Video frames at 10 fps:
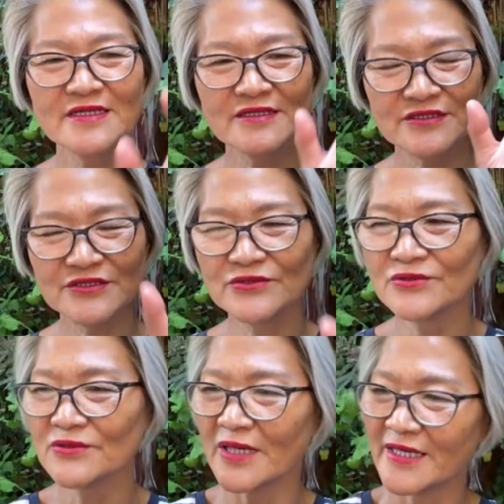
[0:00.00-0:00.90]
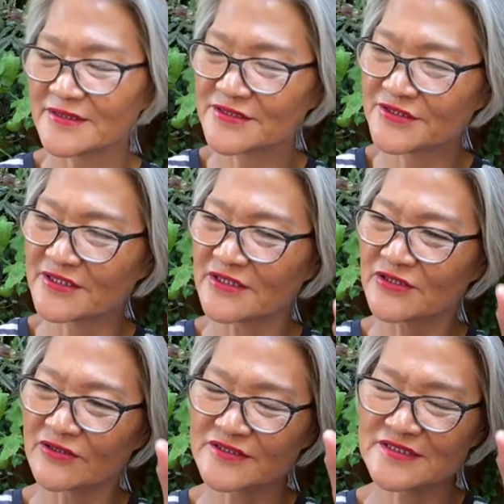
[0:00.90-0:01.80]
You and
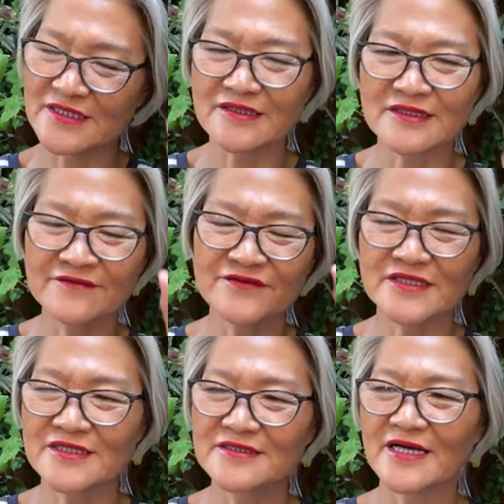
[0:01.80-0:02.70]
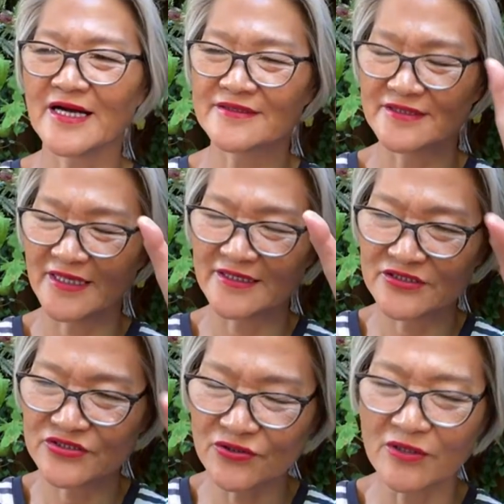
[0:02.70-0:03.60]
your significant other and
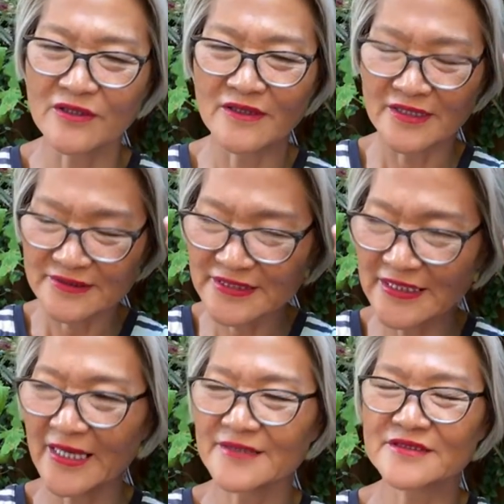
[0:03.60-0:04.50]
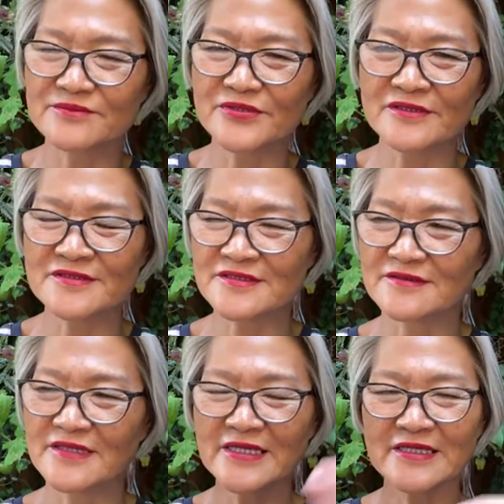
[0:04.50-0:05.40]
the other person,
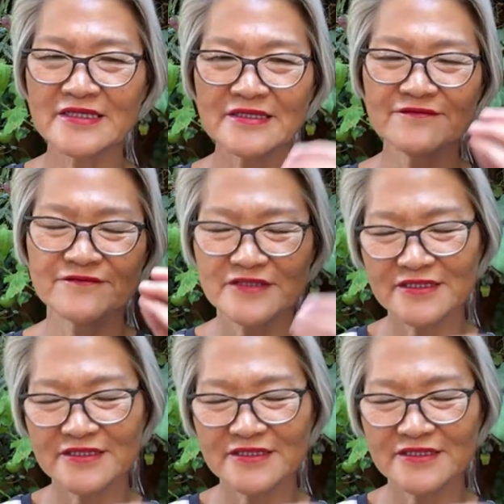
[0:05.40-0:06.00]
if